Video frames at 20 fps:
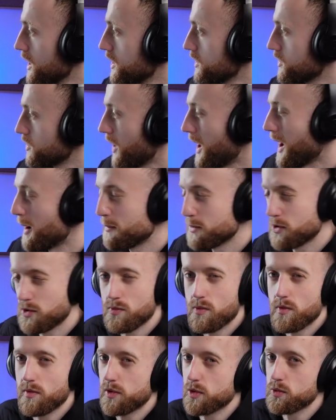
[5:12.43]
So
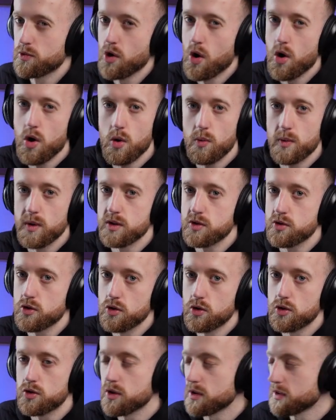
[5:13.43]
Amazon reviews are always good.